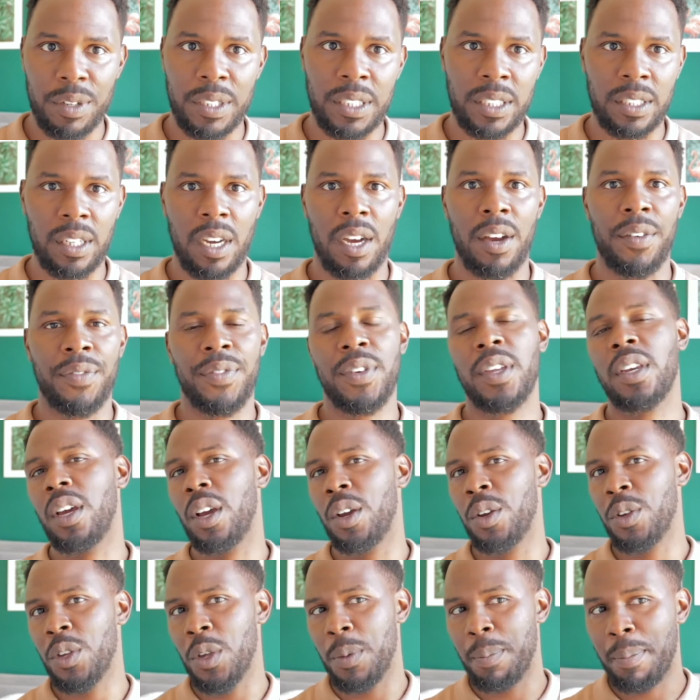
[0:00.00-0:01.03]
stuff, you know,
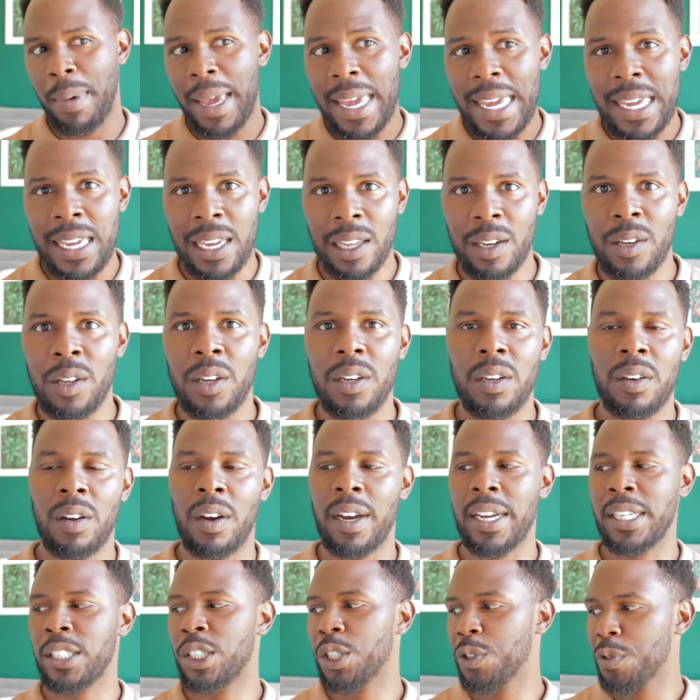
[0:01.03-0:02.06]
you make it look
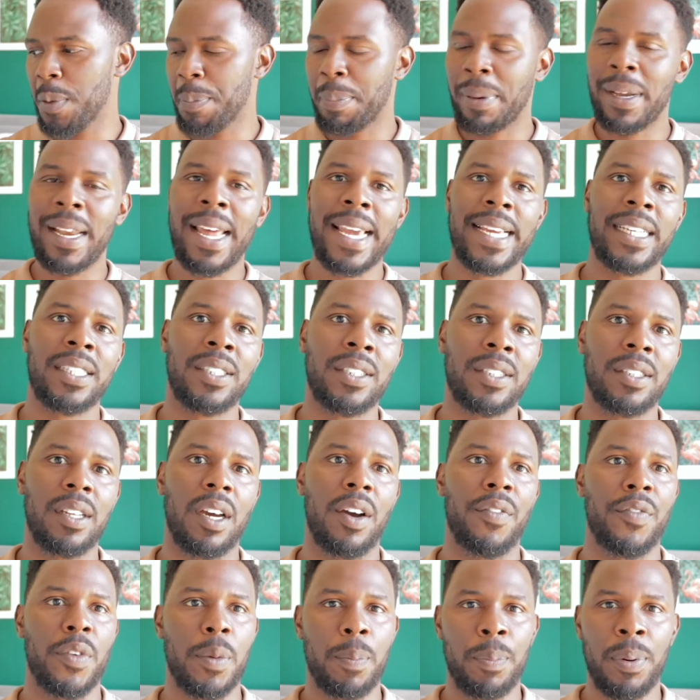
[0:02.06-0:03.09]
nice, you replace
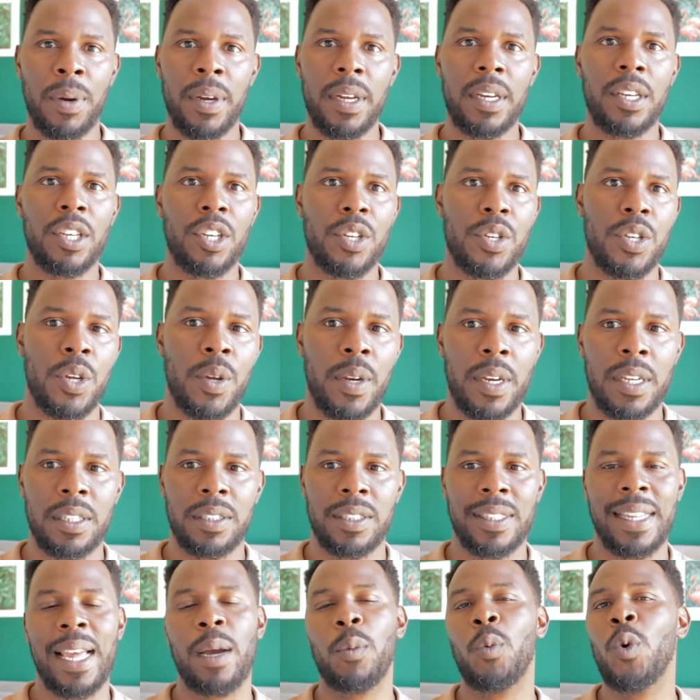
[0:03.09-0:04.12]
stuff, you put in new units
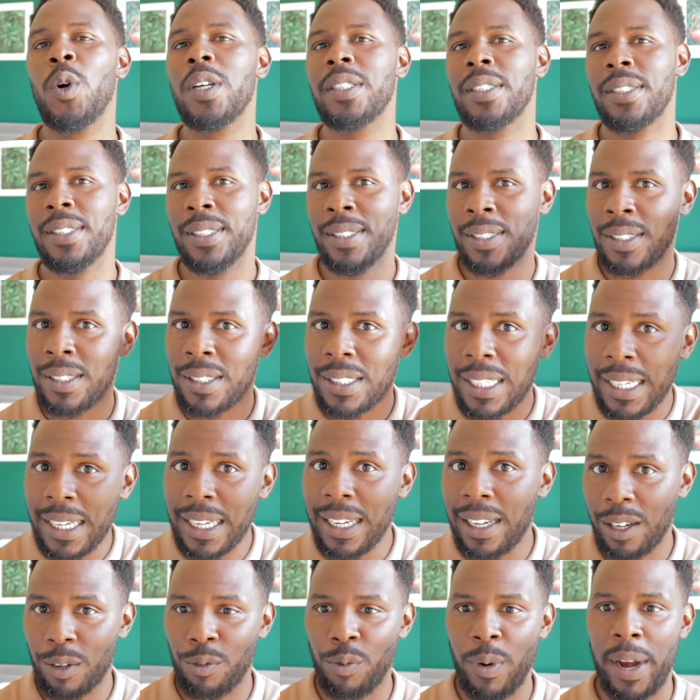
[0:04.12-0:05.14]
and that, what is the
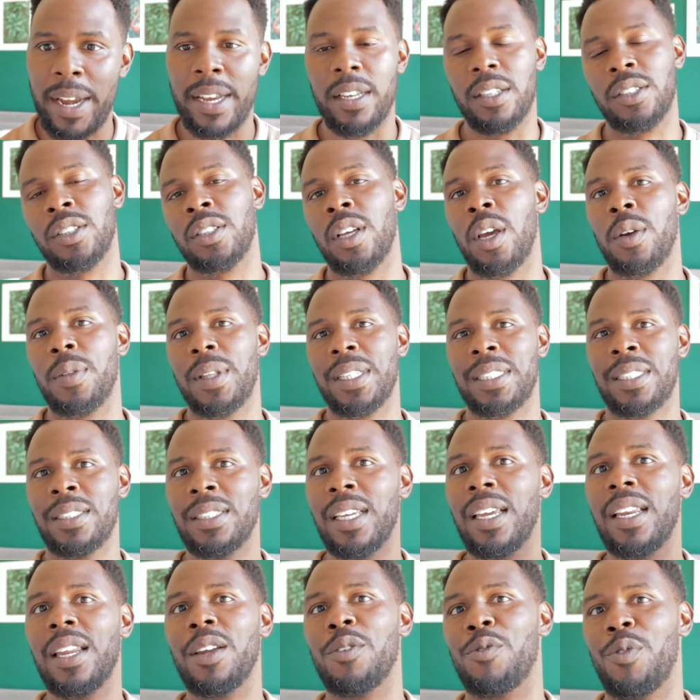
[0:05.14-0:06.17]
ceiling rent? So the
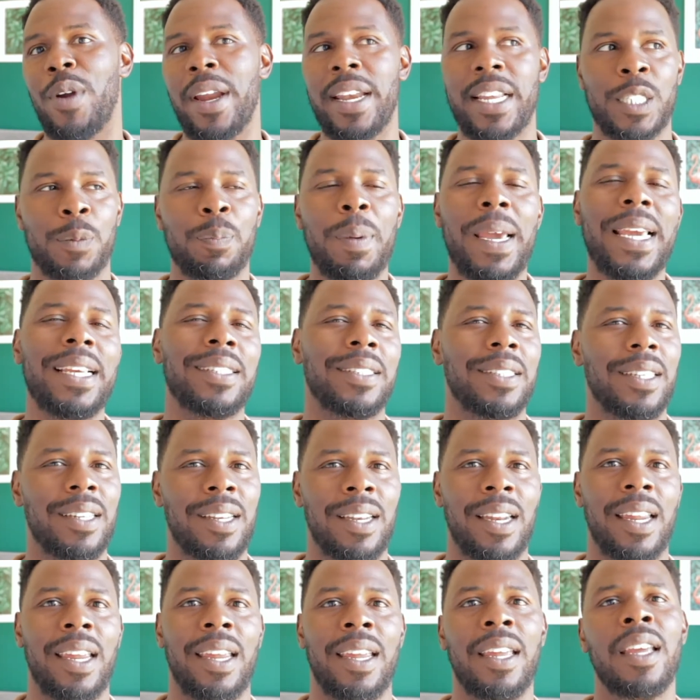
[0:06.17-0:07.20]
ceiling rent is
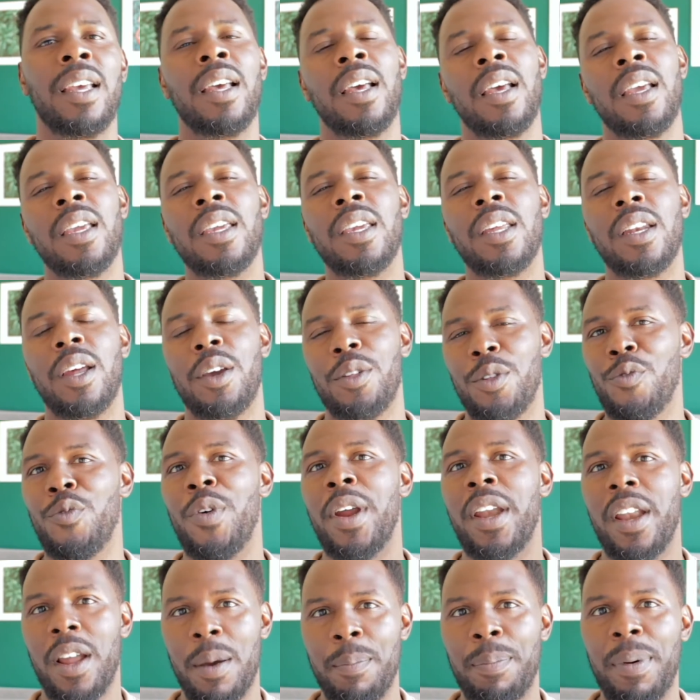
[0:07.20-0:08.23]
basically, you know, the
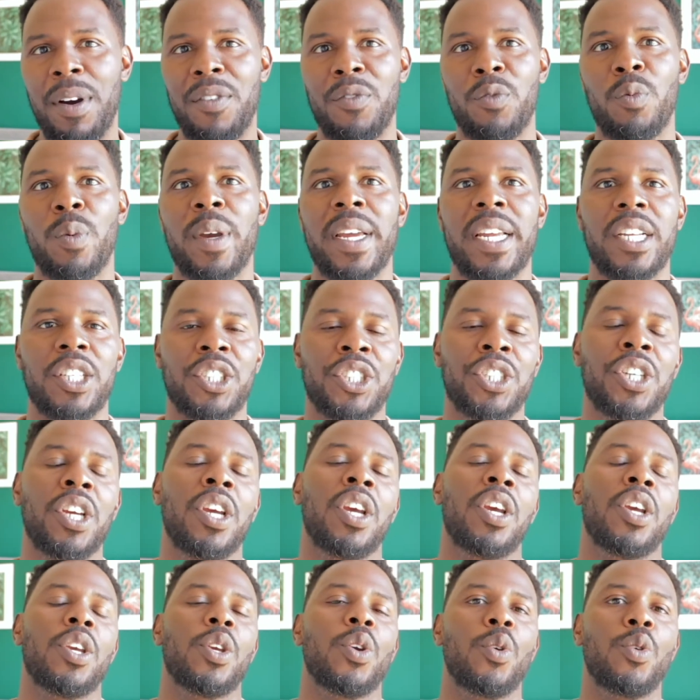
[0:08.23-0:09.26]
rent above which
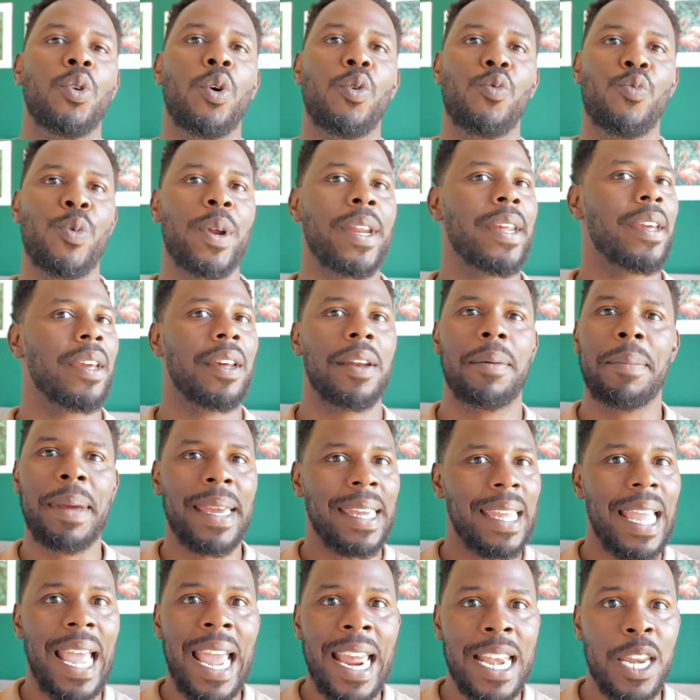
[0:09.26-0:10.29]
you're not really going to
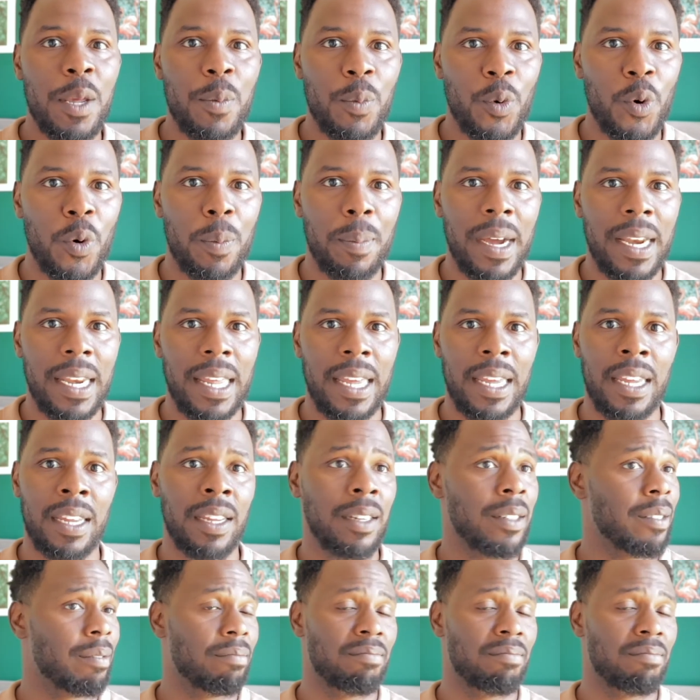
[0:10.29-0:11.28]
make any more money